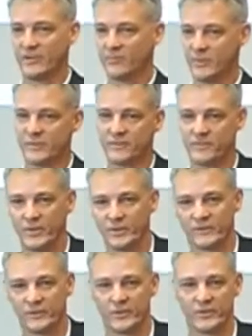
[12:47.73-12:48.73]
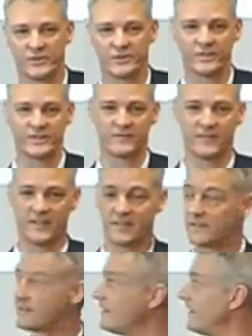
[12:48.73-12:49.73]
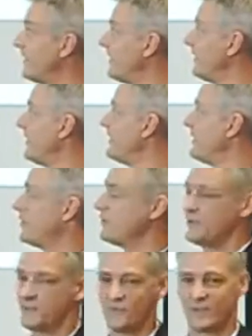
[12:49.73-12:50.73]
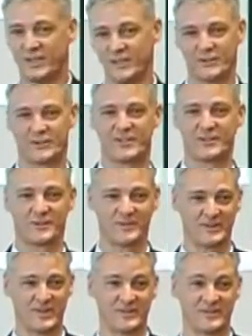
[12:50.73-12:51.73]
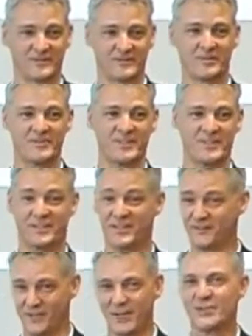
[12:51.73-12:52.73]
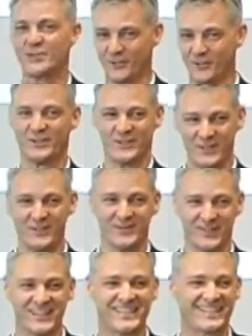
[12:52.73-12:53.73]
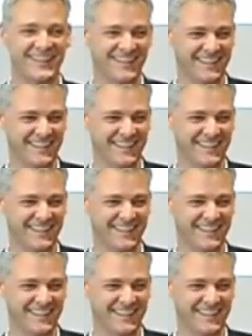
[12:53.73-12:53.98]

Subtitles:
beautiful user interface. No reason why your sales representatives shouldn't use this.